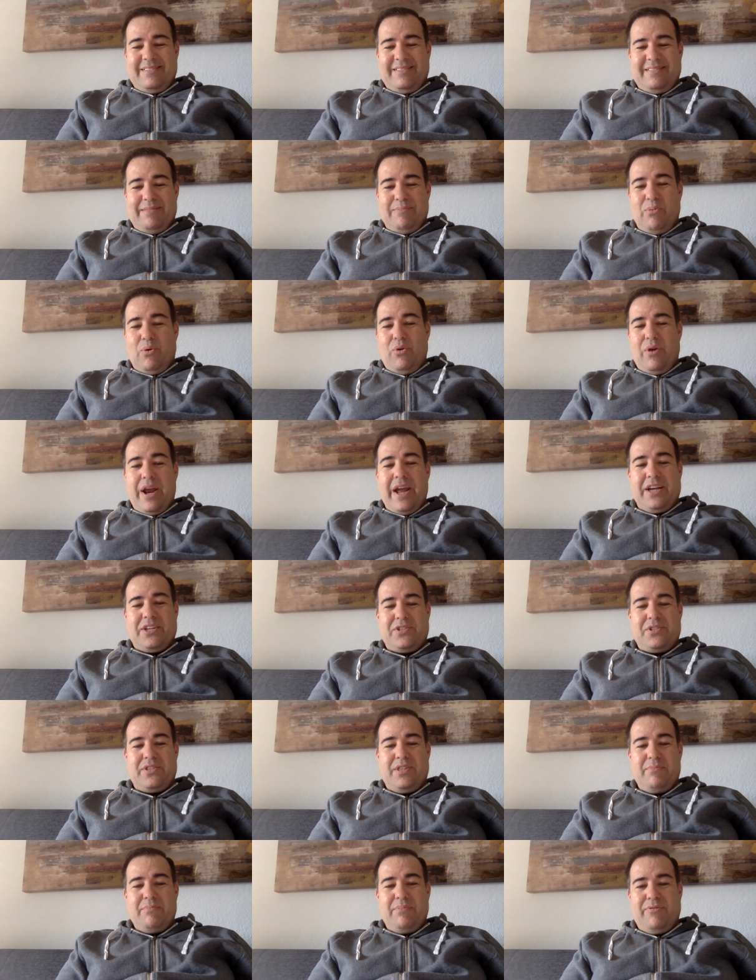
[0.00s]
more anxious
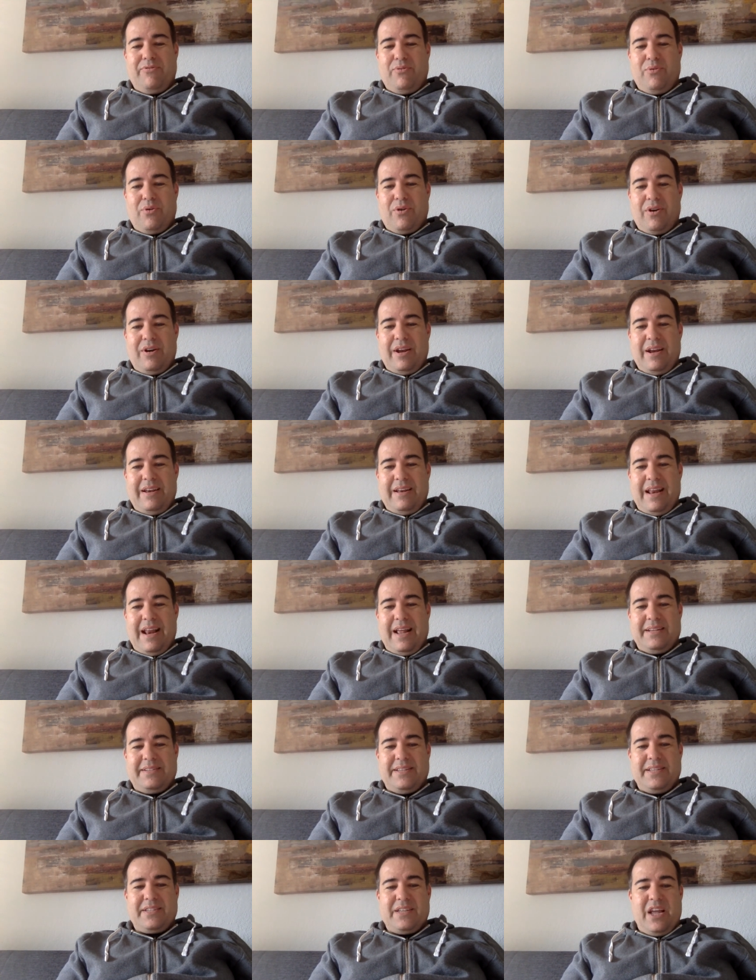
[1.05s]
than before, and it
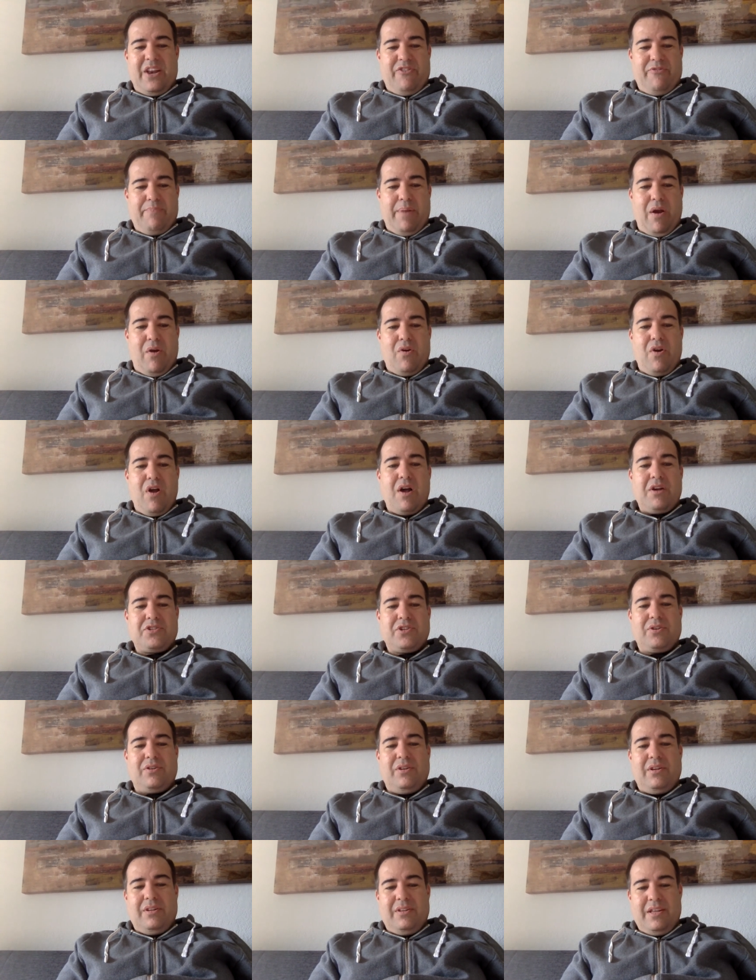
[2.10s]
has this kind of
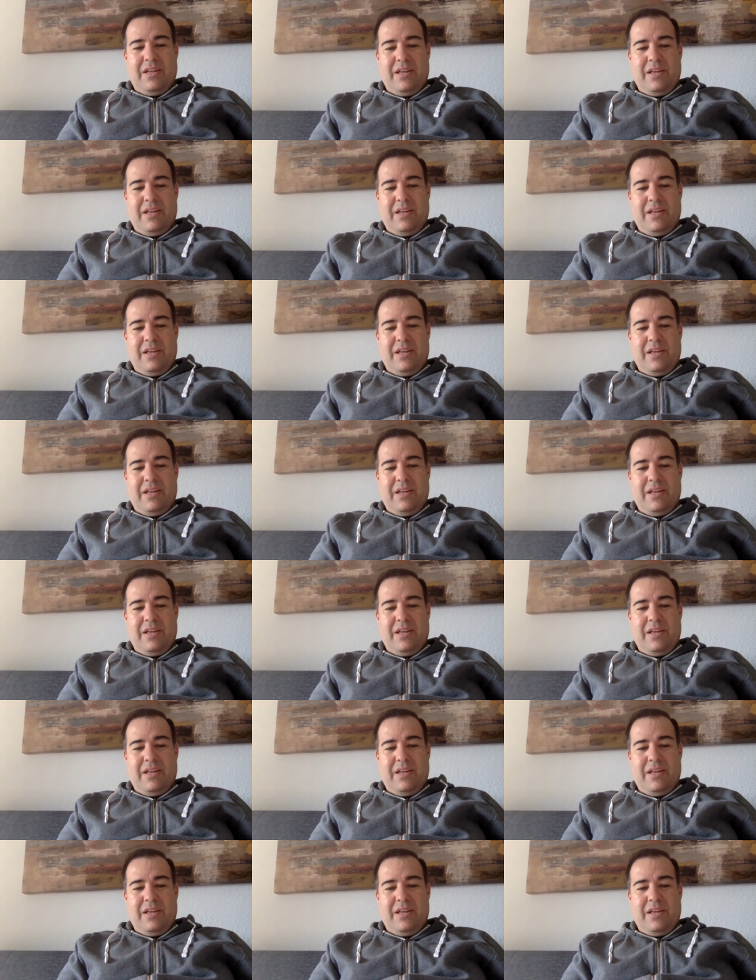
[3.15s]
paradoxical